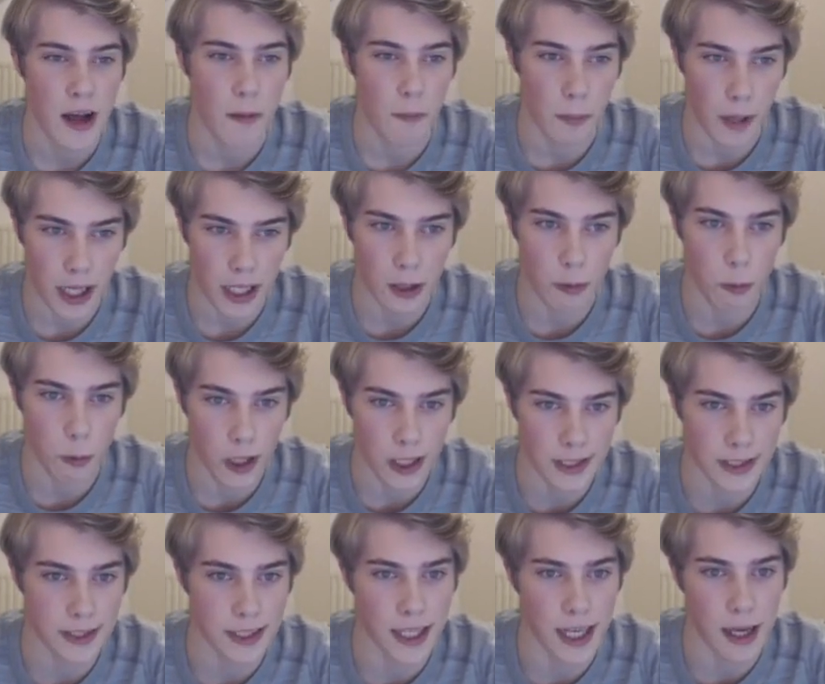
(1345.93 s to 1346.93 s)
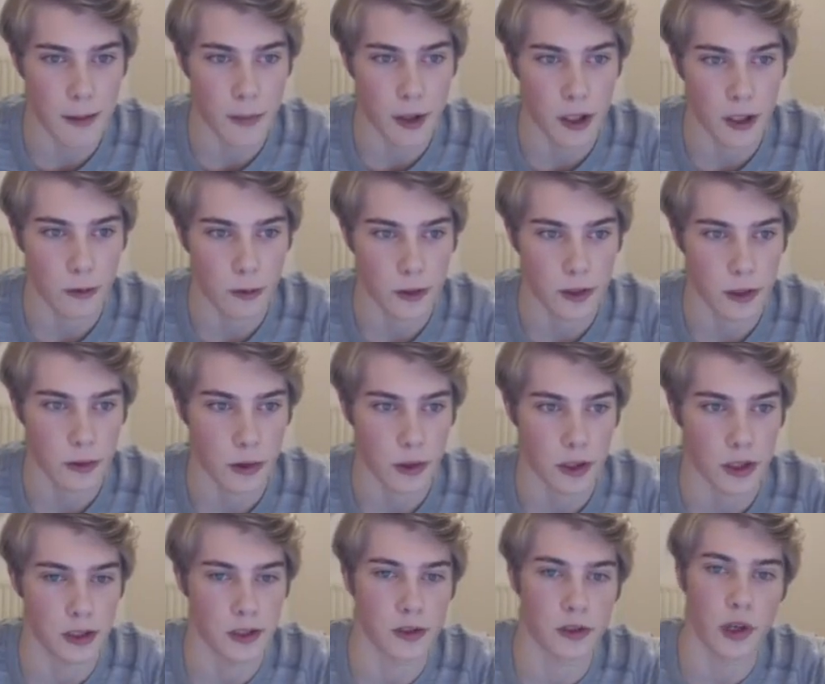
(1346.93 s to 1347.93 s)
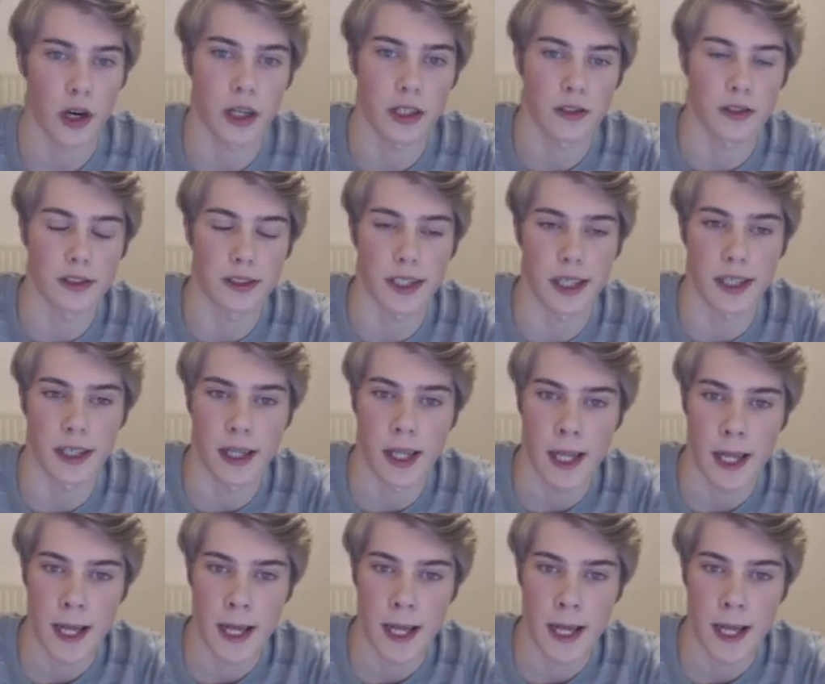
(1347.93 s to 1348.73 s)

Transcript: Black wins the game here was what I was trying to say.